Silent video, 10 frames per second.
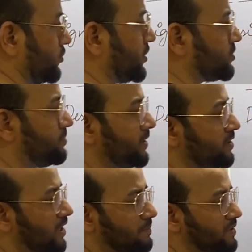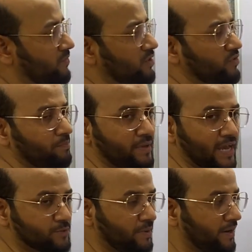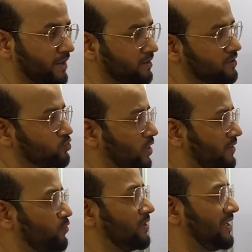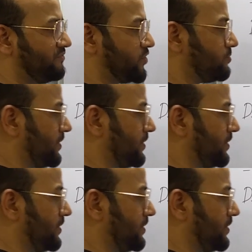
So this B, my work with B has been done. So I have to leave this